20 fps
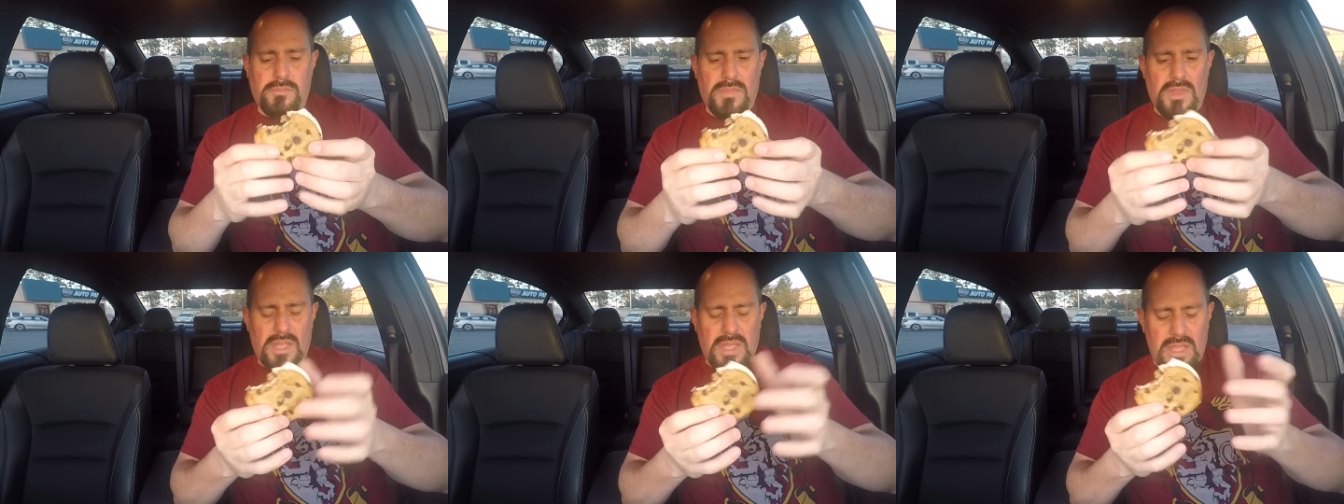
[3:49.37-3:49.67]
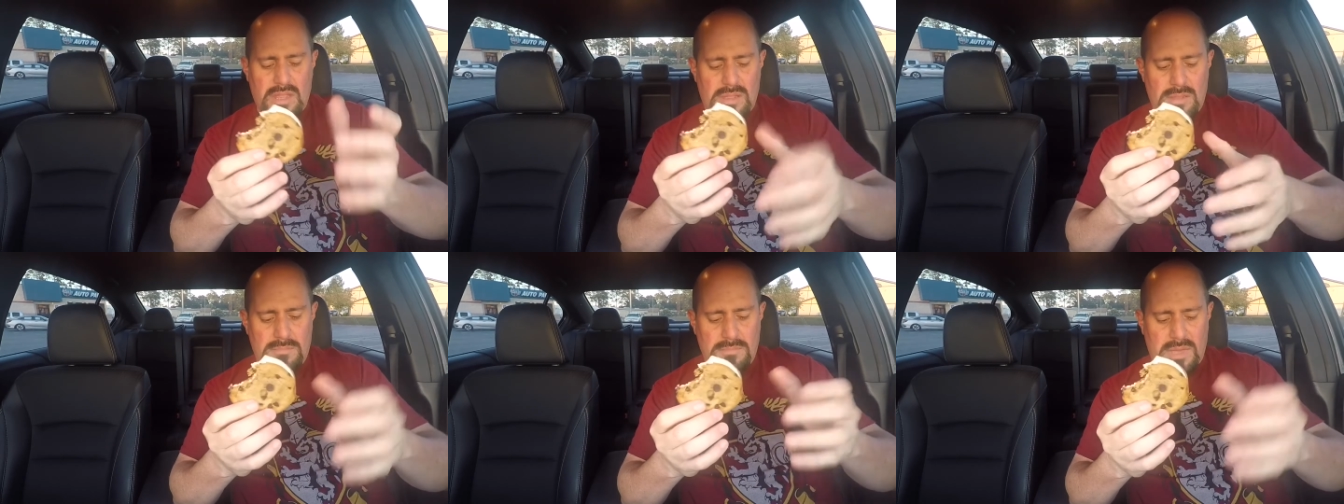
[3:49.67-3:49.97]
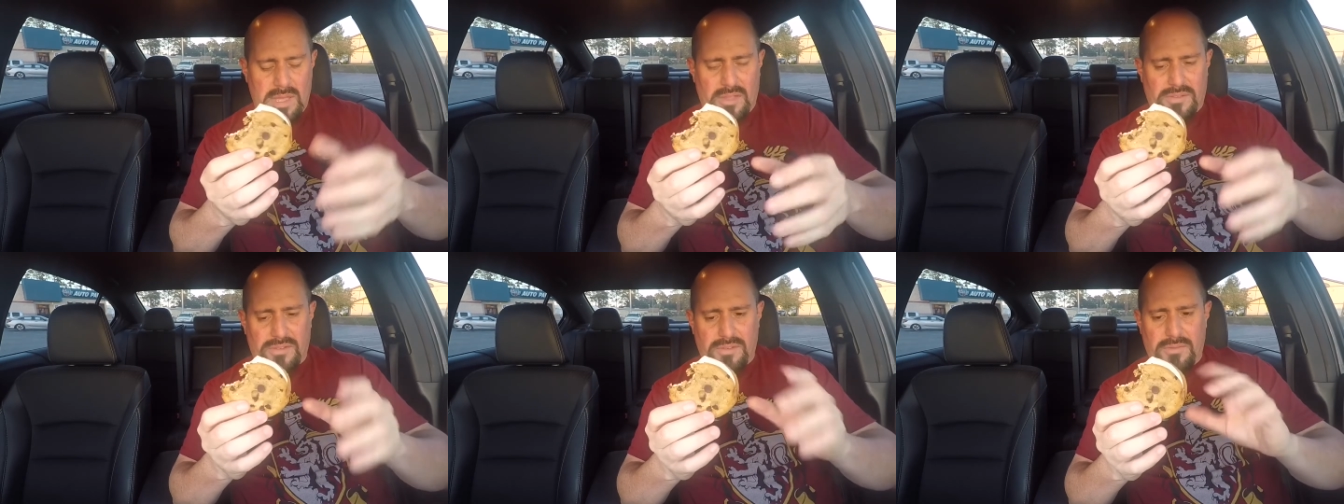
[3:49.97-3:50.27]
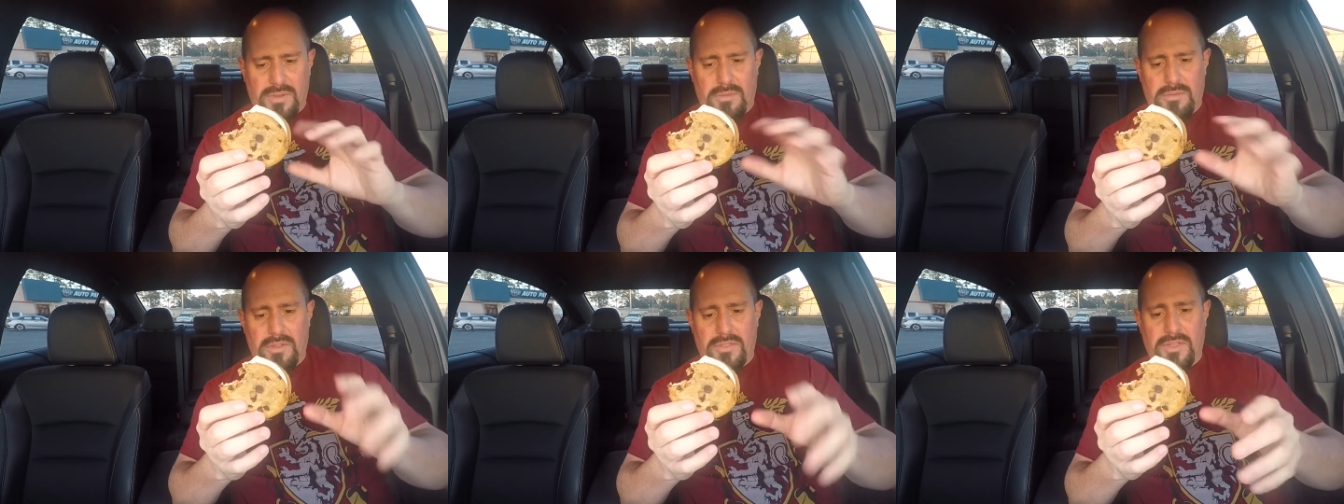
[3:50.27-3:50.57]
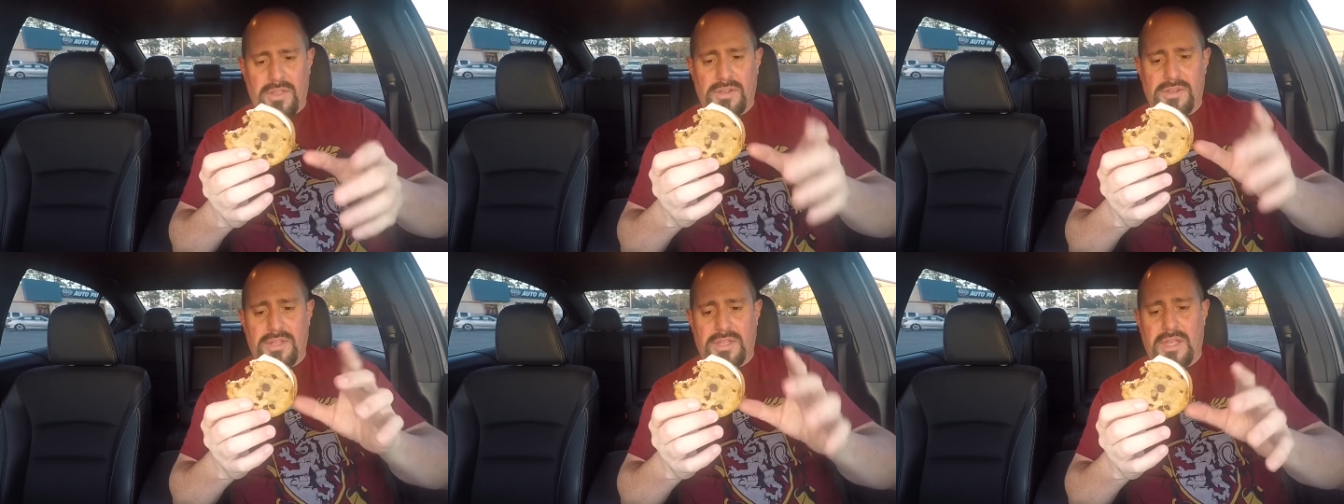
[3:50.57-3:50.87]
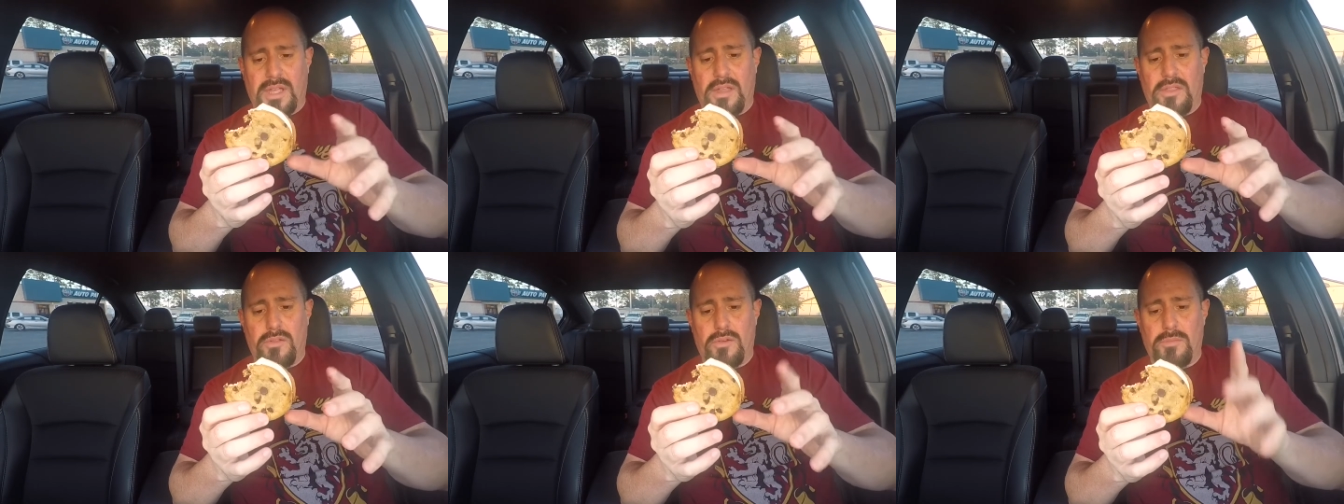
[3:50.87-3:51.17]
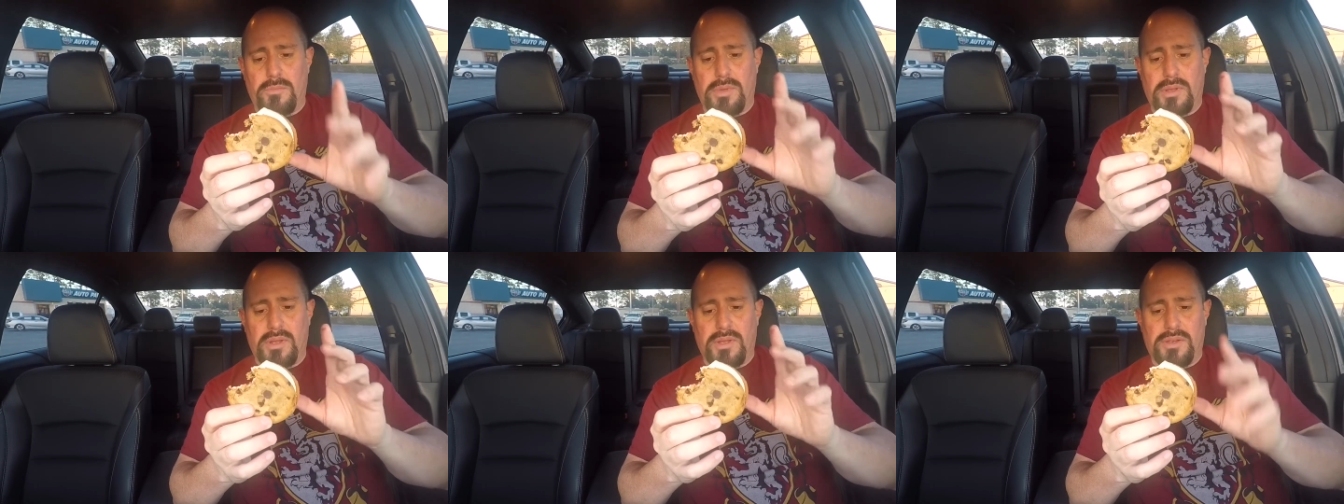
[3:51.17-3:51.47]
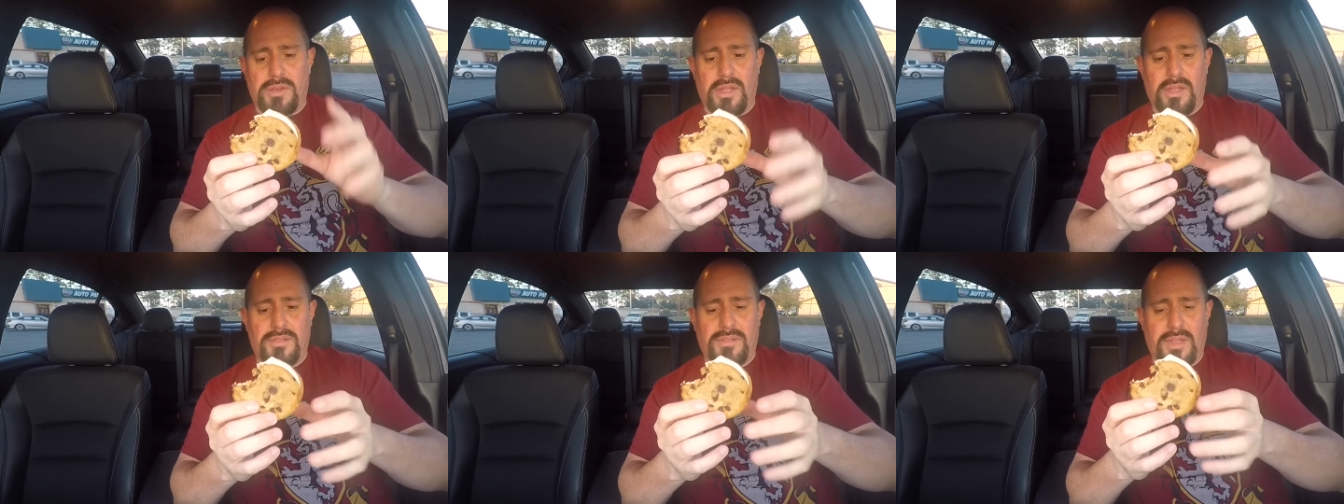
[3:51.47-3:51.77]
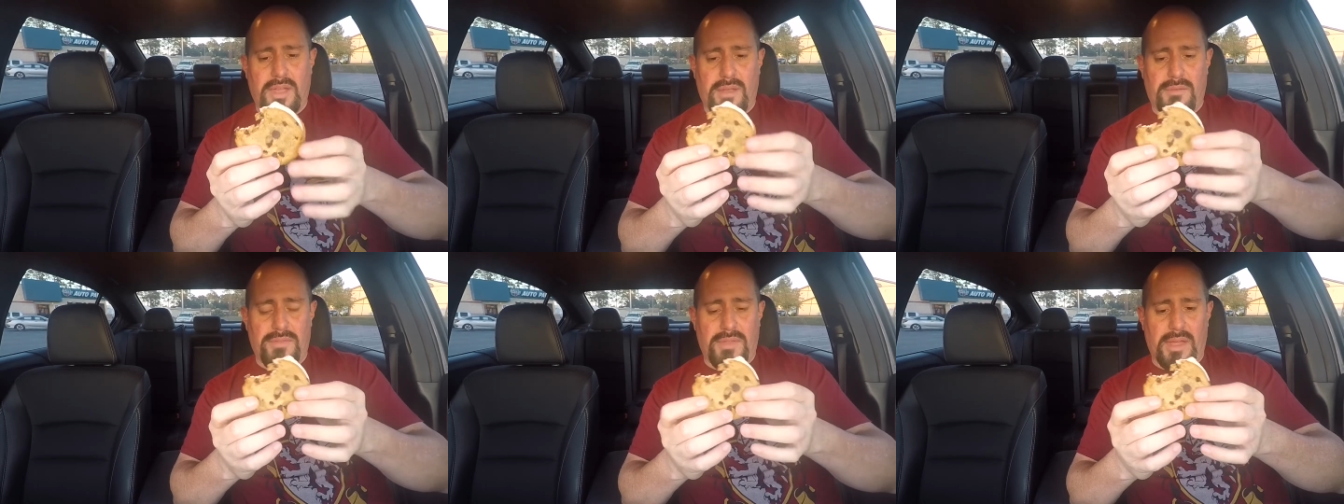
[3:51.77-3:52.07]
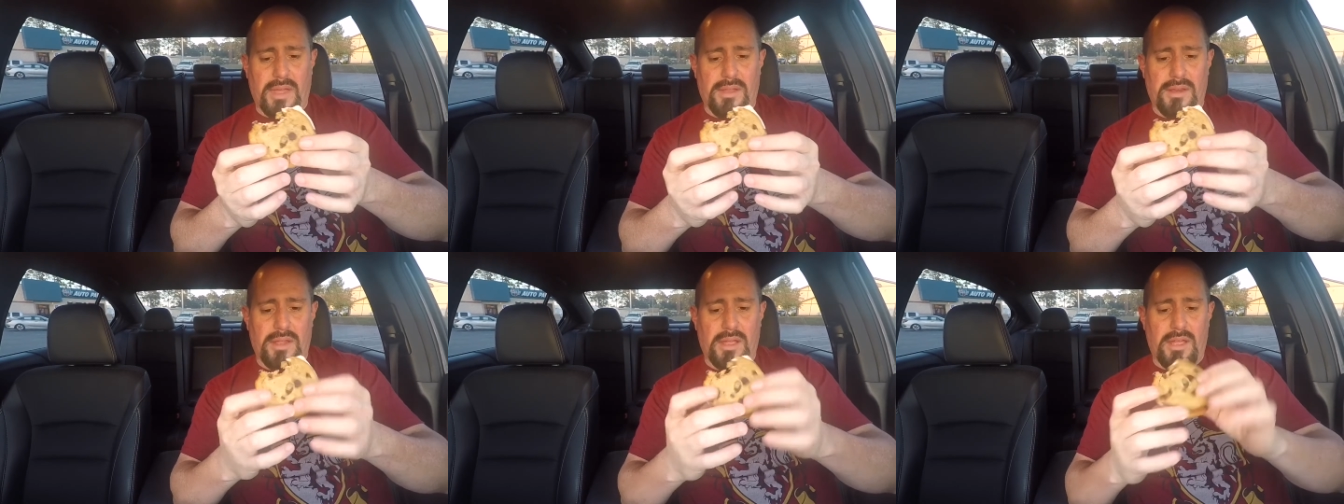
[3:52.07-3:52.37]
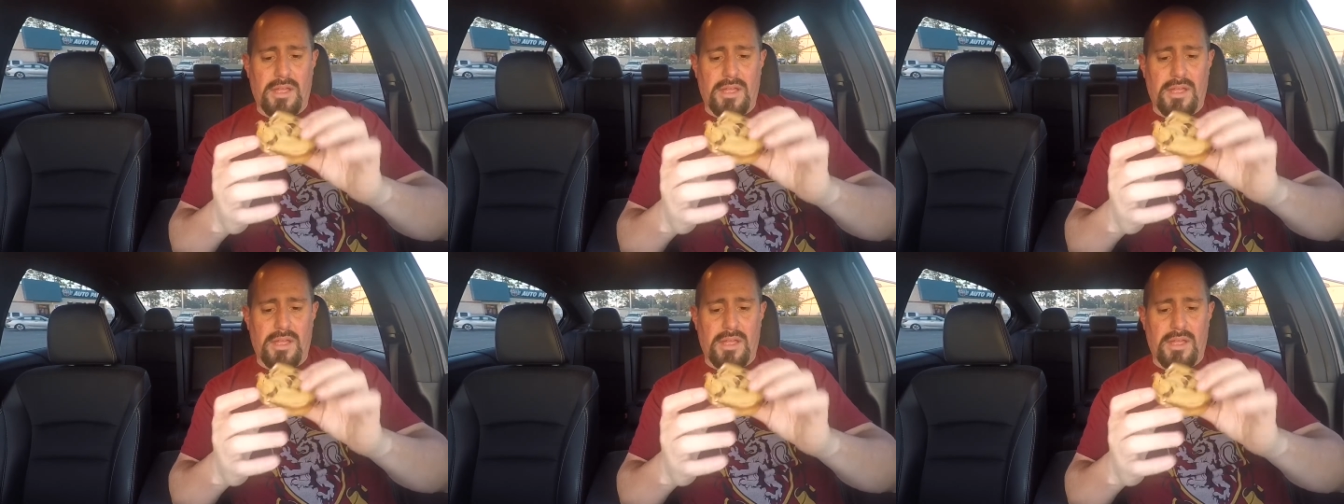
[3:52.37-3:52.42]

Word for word: in the mix of everything together, but it does have that